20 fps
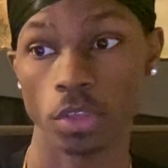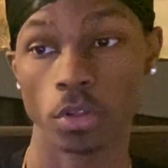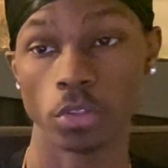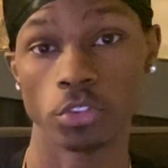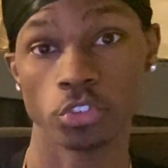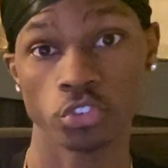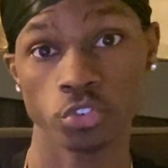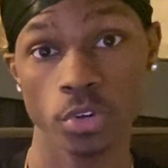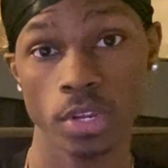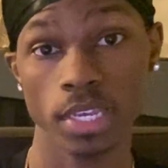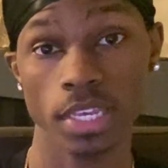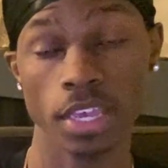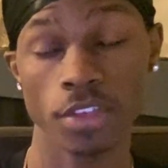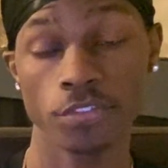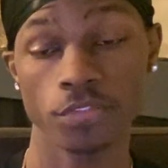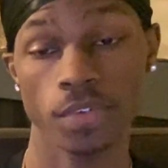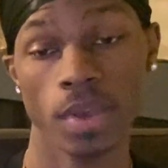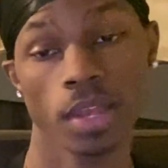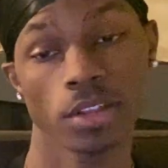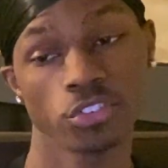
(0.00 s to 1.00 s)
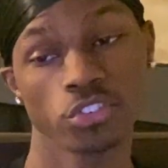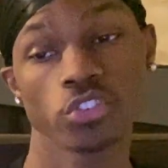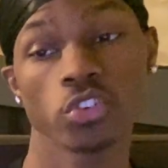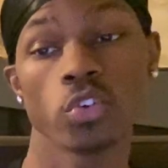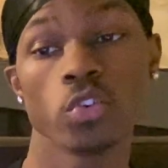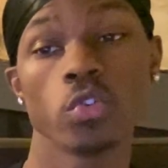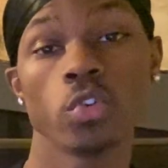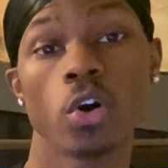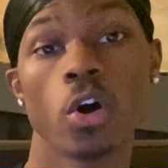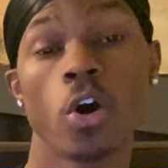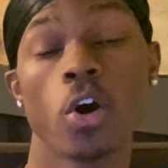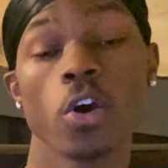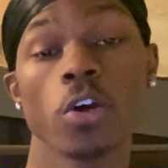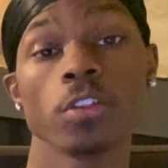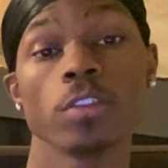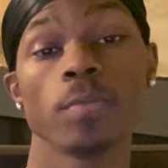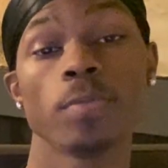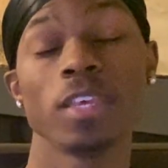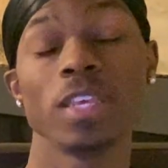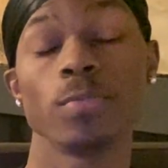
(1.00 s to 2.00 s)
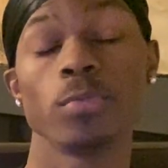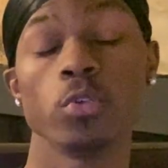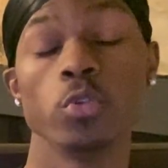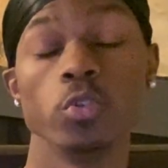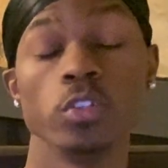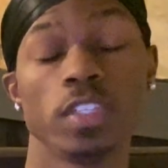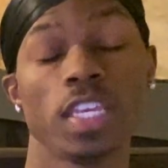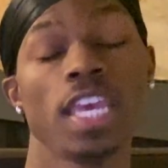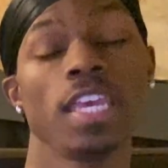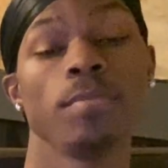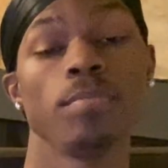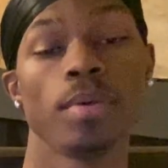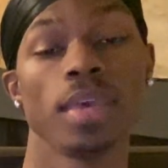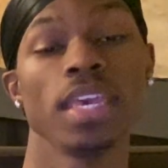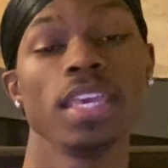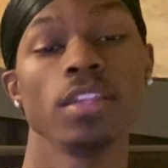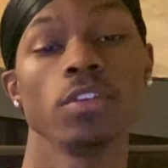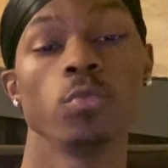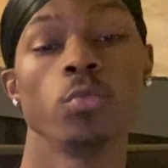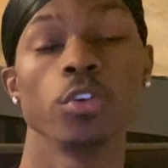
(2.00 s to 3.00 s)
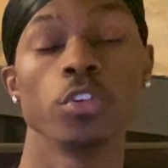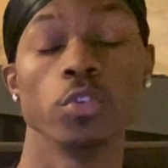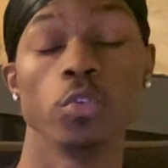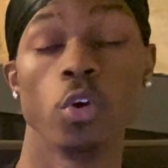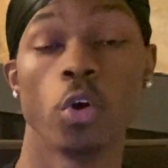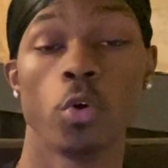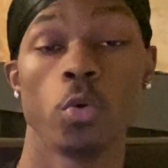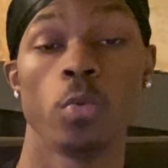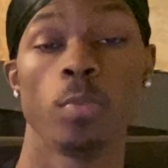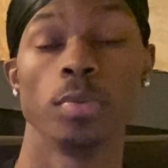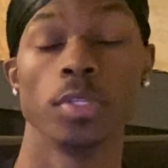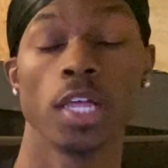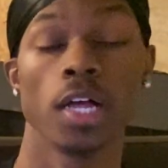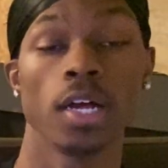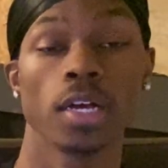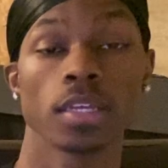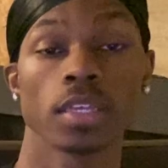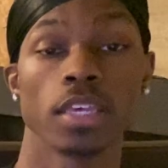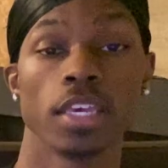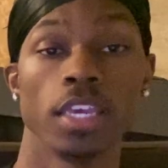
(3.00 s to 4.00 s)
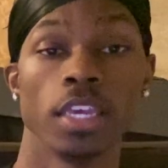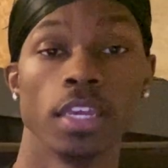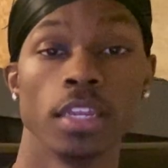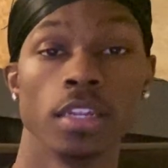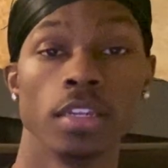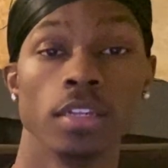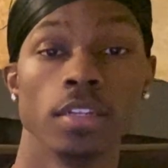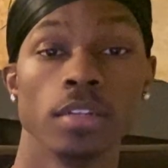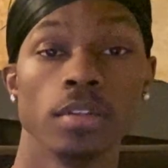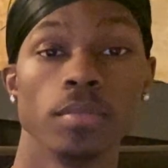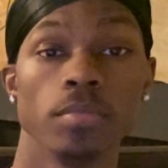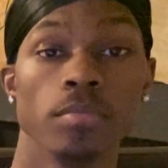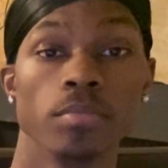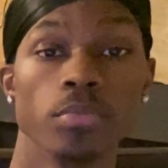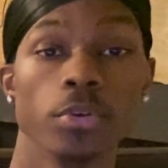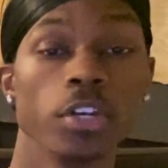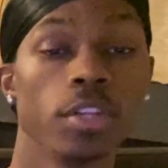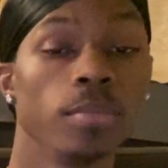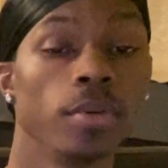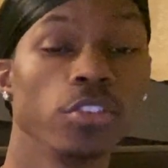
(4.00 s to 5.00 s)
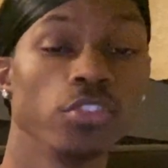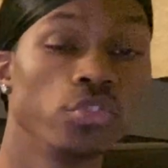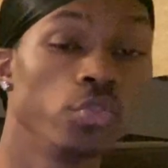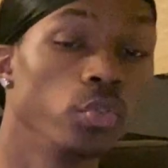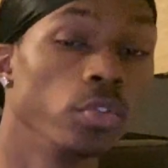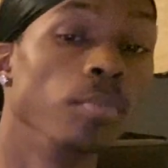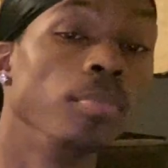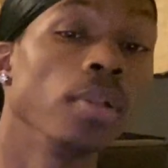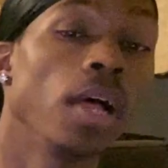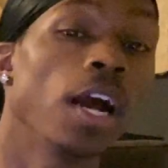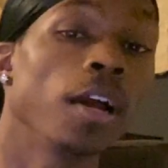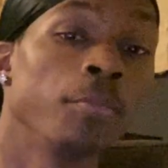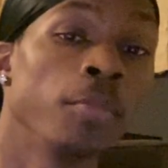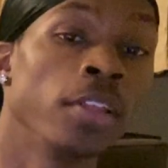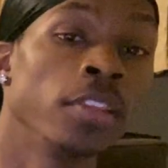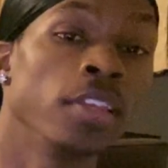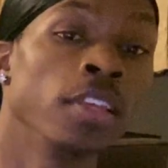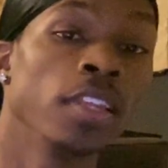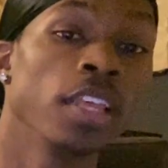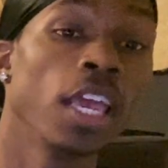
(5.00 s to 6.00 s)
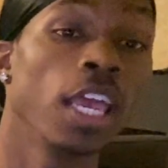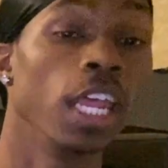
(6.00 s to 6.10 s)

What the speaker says: Trick and Fat Joe are the people who take bait when you hold block and pretty much do the block method.